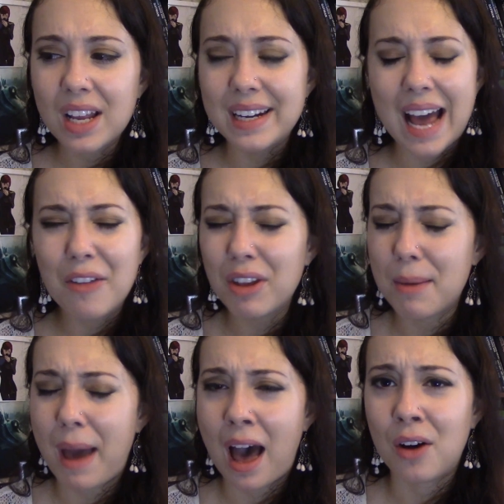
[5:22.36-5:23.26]
Now that
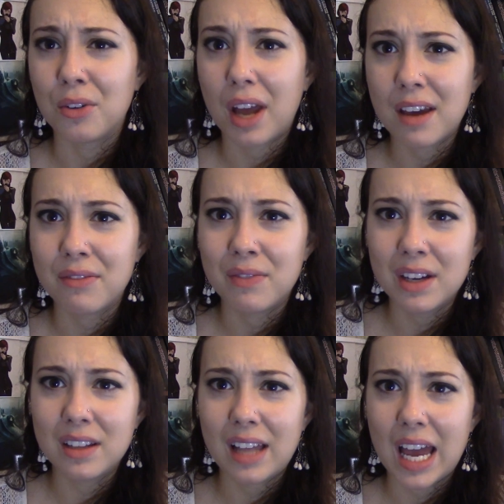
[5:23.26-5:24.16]
I'm out, I
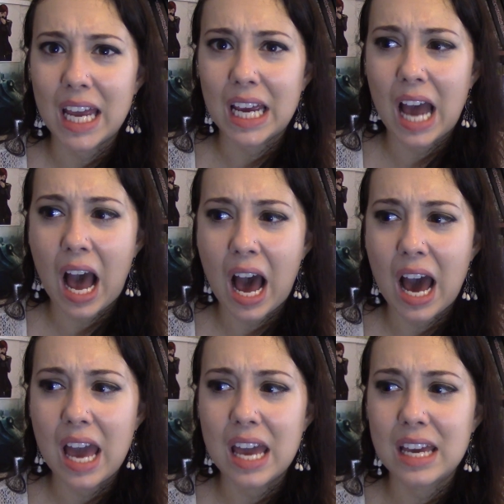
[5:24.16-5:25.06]
feel like
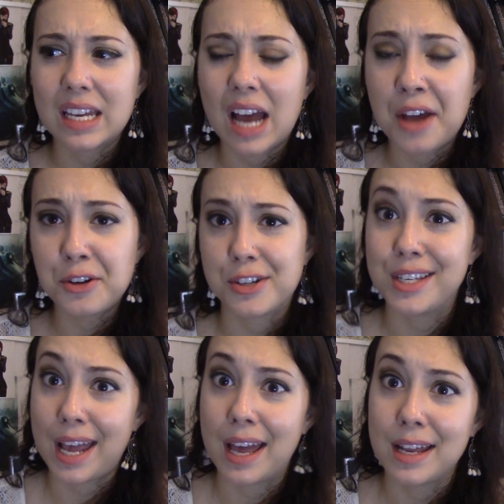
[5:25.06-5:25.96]
I can
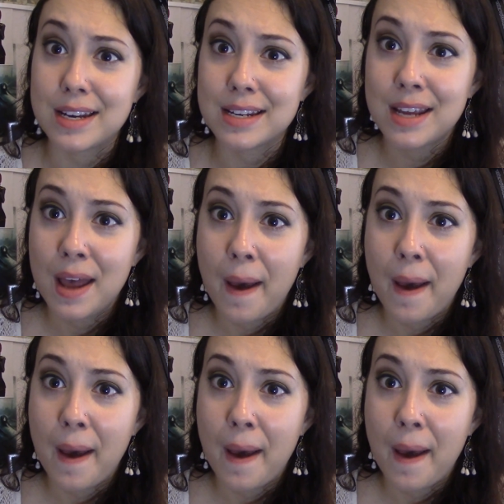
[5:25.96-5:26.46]
understand